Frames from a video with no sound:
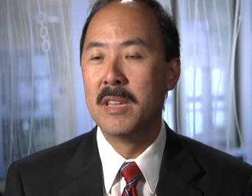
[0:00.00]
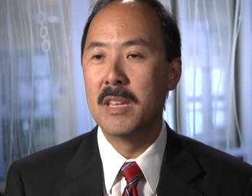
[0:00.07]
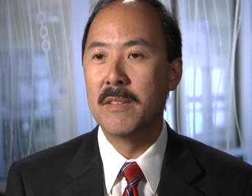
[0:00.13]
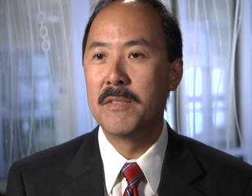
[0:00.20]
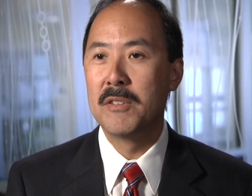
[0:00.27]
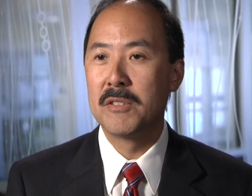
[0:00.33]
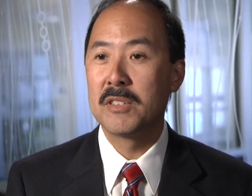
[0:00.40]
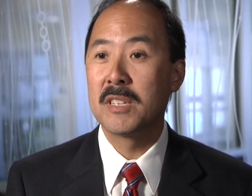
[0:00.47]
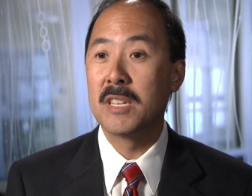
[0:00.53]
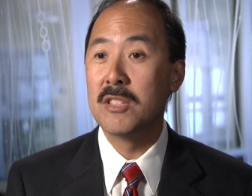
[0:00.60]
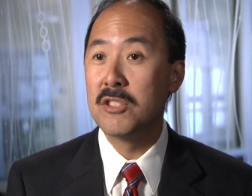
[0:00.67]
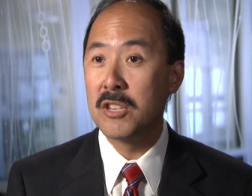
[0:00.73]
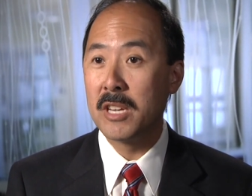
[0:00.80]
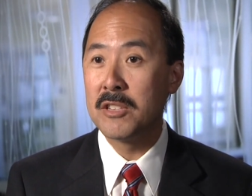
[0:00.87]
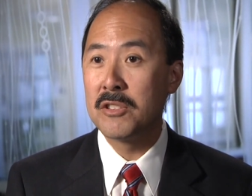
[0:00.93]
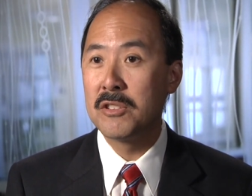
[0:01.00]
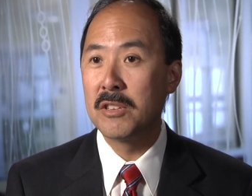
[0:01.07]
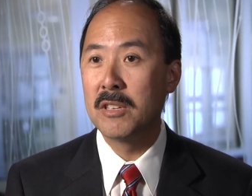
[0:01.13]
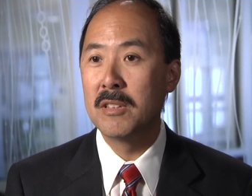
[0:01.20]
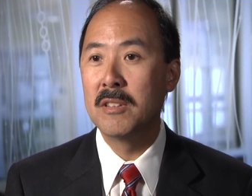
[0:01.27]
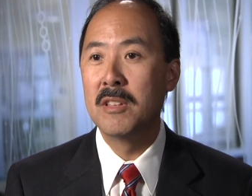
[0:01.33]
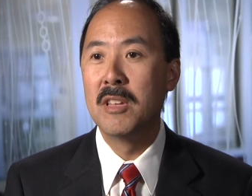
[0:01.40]
If there is
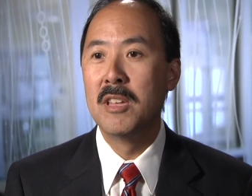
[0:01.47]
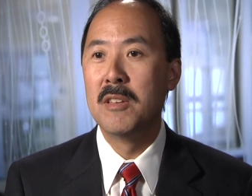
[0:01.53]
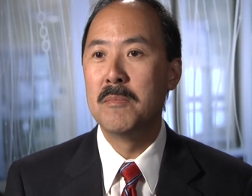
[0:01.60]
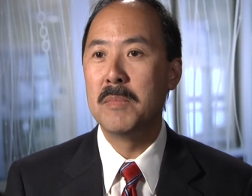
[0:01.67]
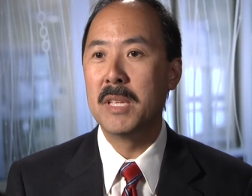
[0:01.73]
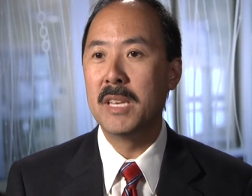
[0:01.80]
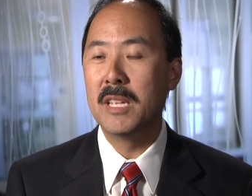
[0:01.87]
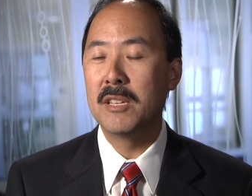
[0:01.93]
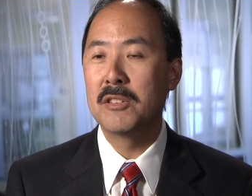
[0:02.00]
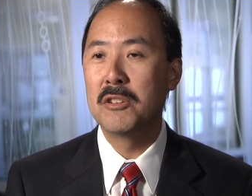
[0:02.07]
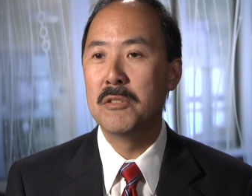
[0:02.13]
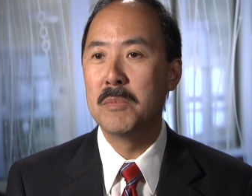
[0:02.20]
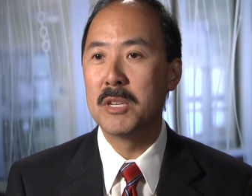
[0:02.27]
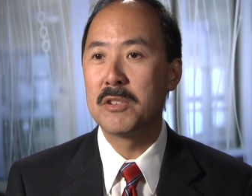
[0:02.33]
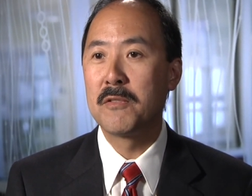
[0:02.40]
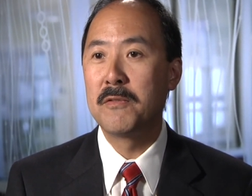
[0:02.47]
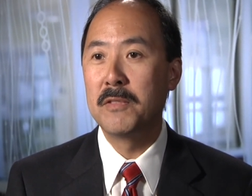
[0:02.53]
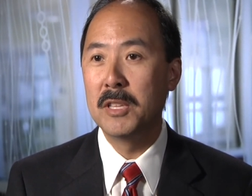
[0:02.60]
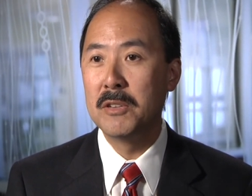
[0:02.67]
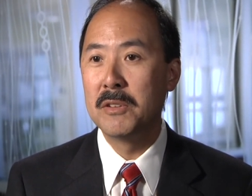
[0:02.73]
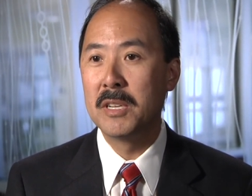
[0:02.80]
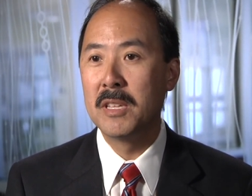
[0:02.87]
congestion, meaning too much
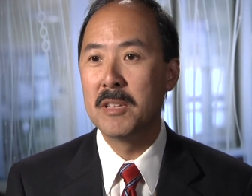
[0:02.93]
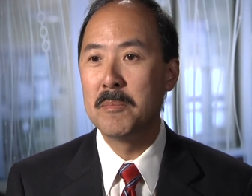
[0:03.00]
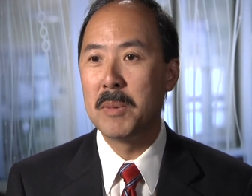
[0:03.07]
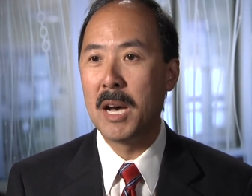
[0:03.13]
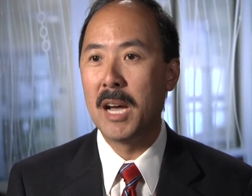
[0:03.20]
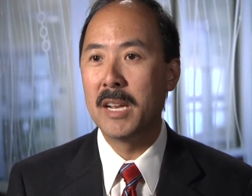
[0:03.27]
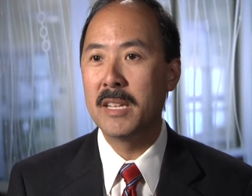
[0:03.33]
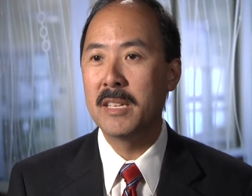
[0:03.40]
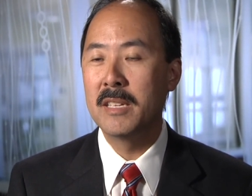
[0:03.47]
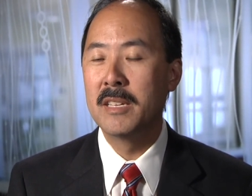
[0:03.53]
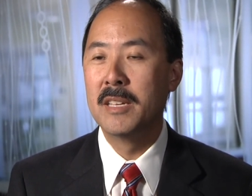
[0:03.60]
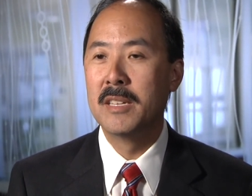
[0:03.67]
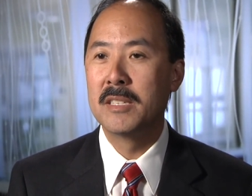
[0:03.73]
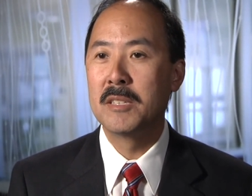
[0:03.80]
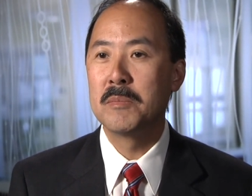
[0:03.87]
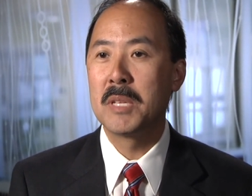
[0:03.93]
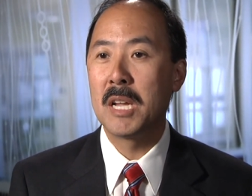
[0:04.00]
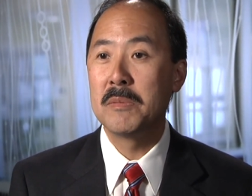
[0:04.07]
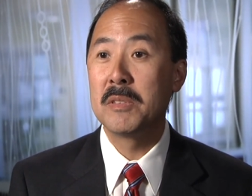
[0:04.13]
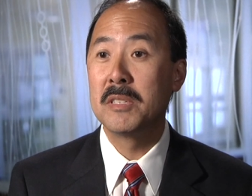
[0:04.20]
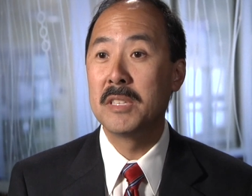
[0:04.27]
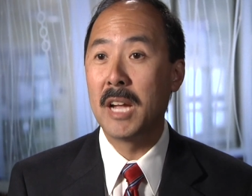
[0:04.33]
fluid in the body,
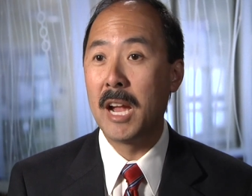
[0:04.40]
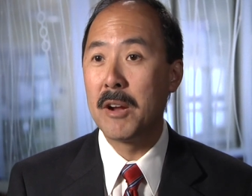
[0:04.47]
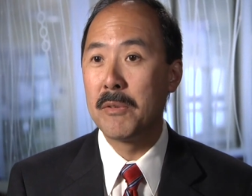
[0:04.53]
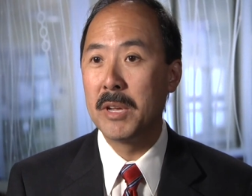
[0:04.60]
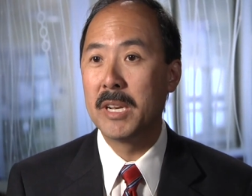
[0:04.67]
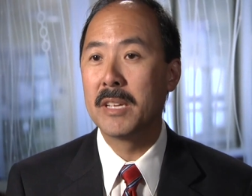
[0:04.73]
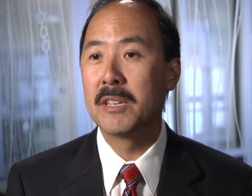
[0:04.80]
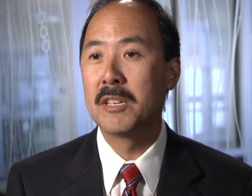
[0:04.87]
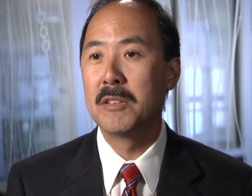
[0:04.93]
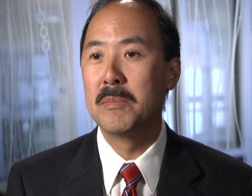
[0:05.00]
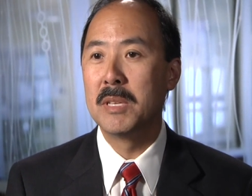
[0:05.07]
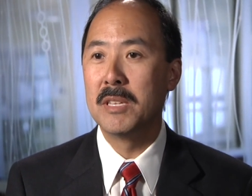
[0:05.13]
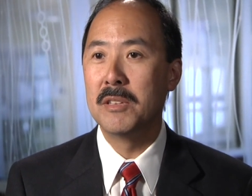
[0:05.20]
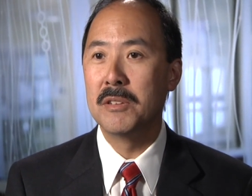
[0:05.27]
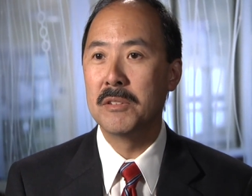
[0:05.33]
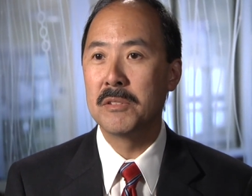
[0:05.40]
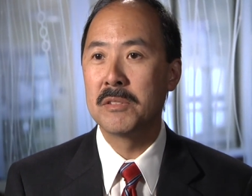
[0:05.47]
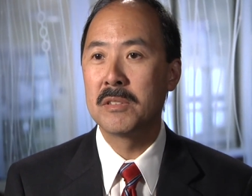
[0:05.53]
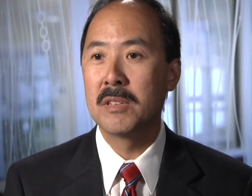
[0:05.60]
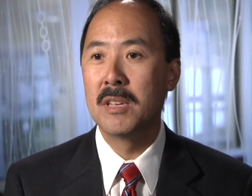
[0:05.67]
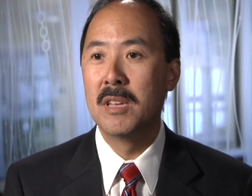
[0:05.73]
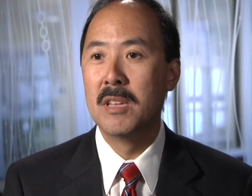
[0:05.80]
sometimes a diuretic could be
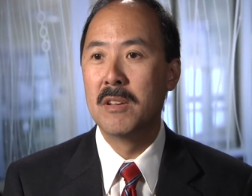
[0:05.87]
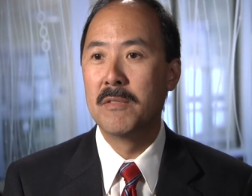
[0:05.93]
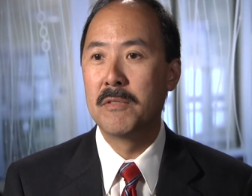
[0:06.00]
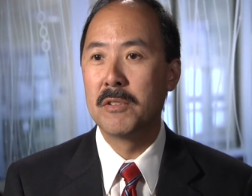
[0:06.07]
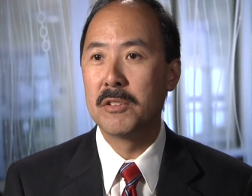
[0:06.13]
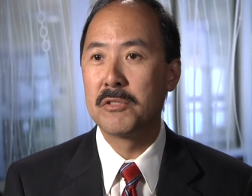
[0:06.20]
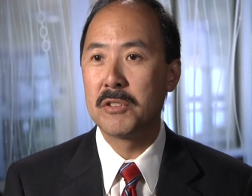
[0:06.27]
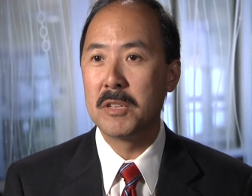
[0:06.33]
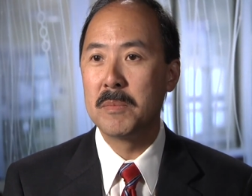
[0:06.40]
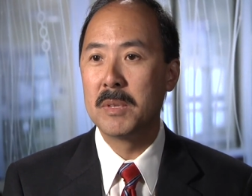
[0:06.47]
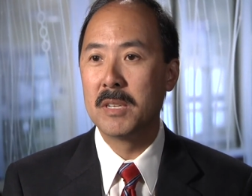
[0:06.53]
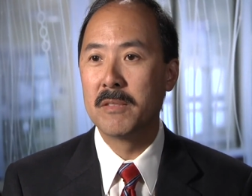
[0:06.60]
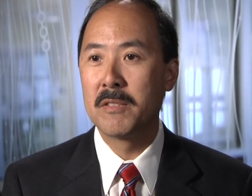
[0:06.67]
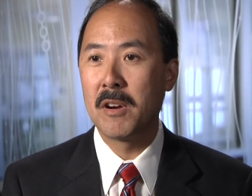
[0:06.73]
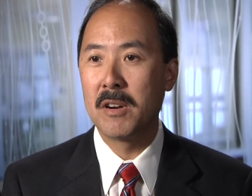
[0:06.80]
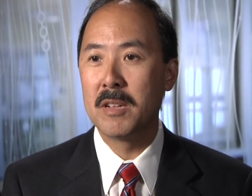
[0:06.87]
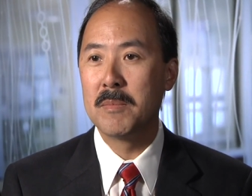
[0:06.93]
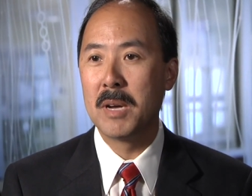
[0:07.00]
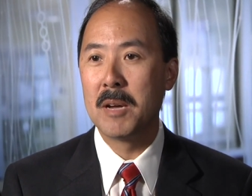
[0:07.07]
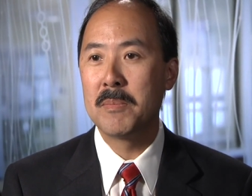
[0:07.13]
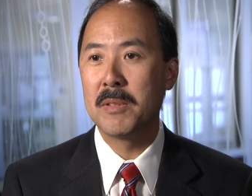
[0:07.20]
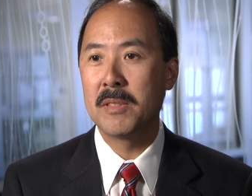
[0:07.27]
used for the treatment of
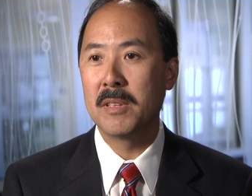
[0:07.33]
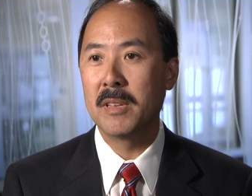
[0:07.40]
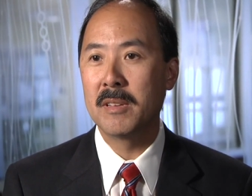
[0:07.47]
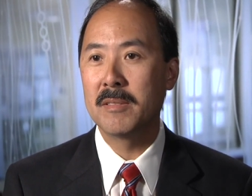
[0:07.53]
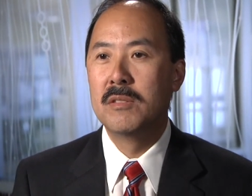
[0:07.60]
cardiomyopathy.